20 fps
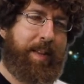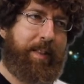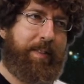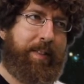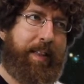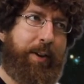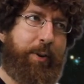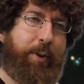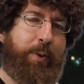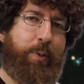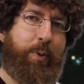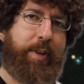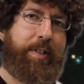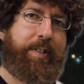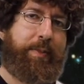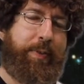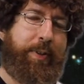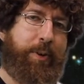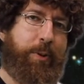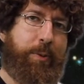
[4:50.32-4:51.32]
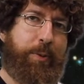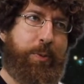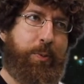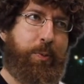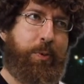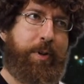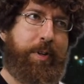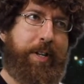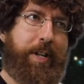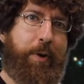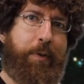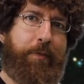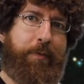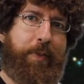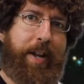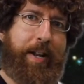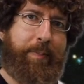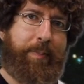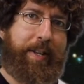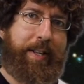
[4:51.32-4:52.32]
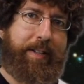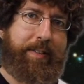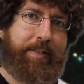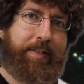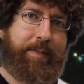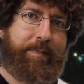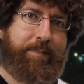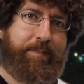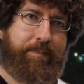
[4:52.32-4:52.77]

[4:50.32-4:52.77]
That only works if you know what the word neophyte means.